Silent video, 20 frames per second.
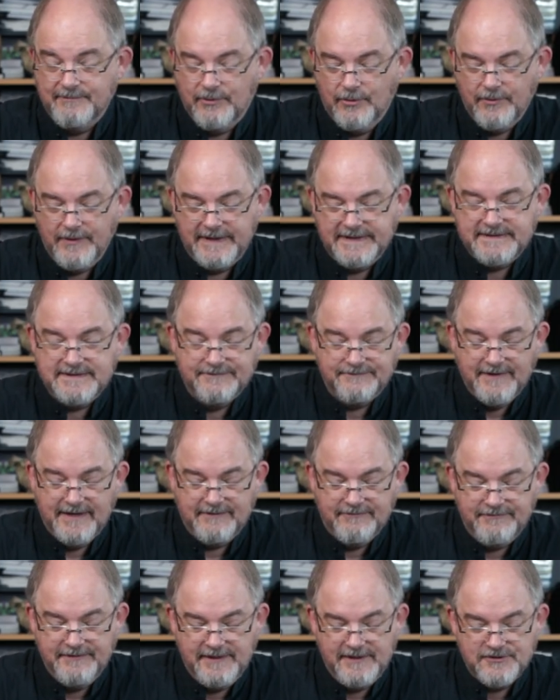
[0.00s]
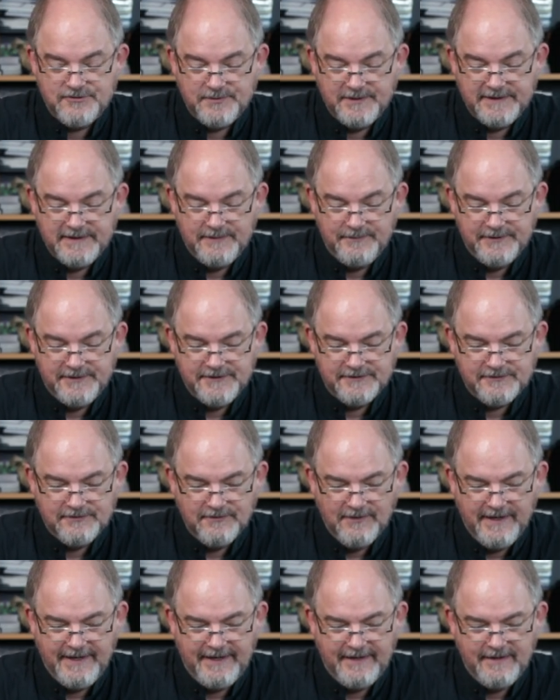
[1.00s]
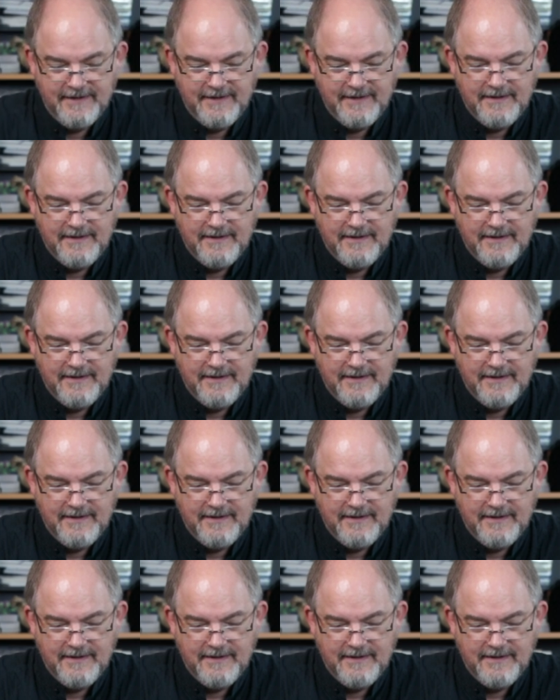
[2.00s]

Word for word: points if I finish with it, which is great.